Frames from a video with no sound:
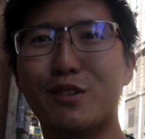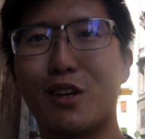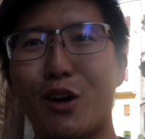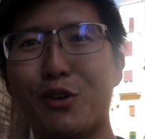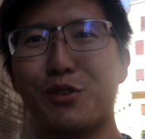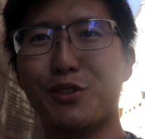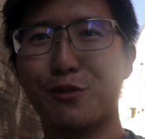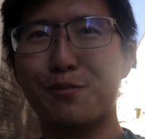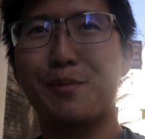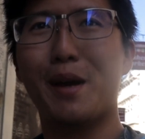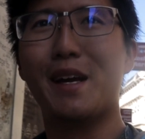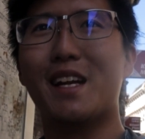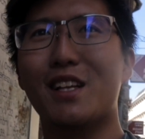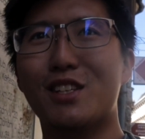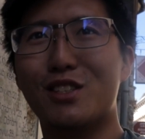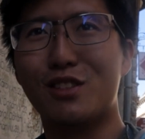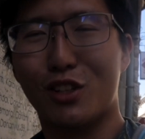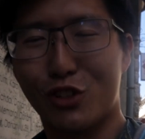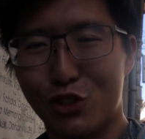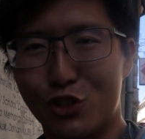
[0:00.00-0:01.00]
know you've made it
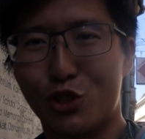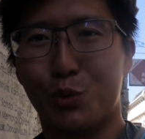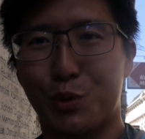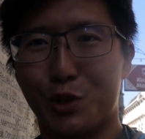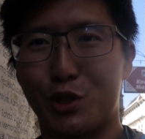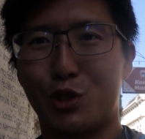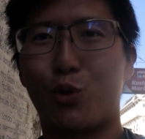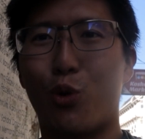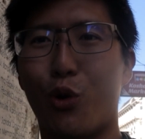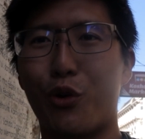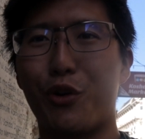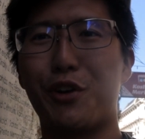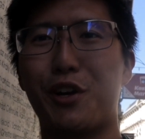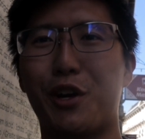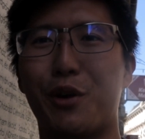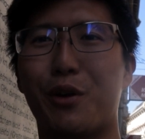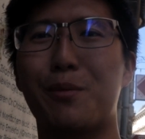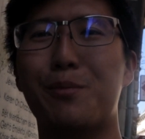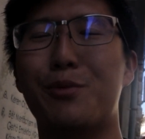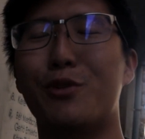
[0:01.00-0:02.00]
to the Jewish quarter
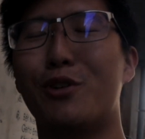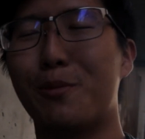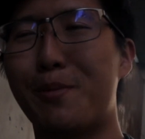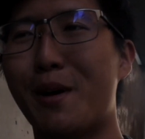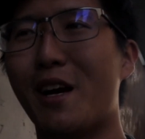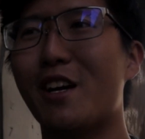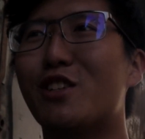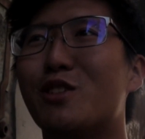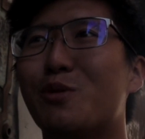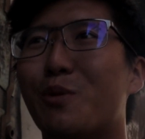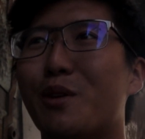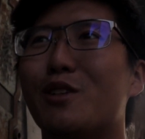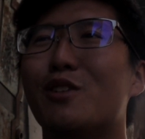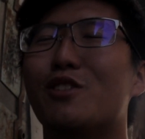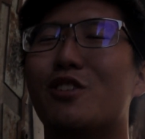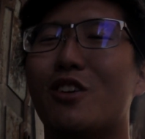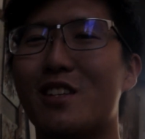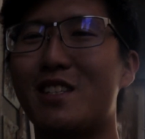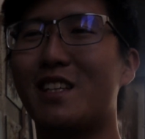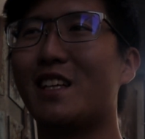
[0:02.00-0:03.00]
here in Budapest, when you
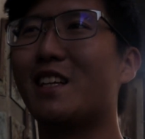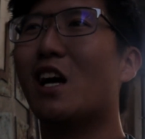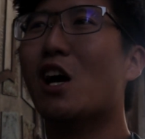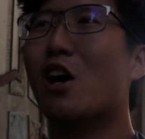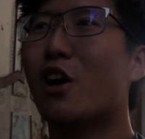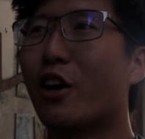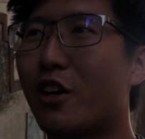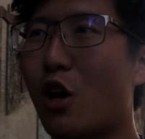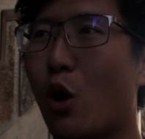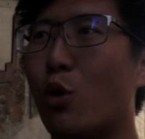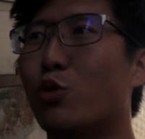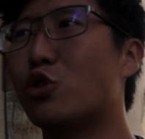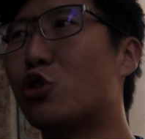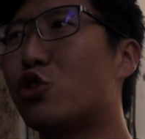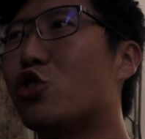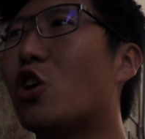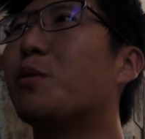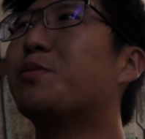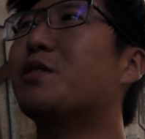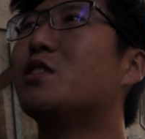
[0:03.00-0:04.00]
start seeing kosher
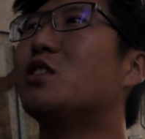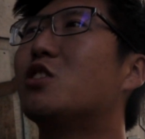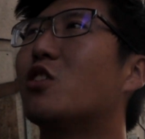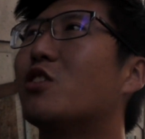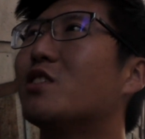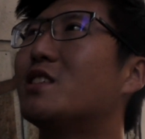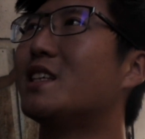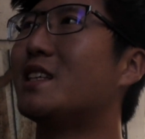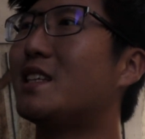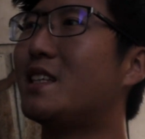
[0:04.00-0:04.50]
shops and you start seeing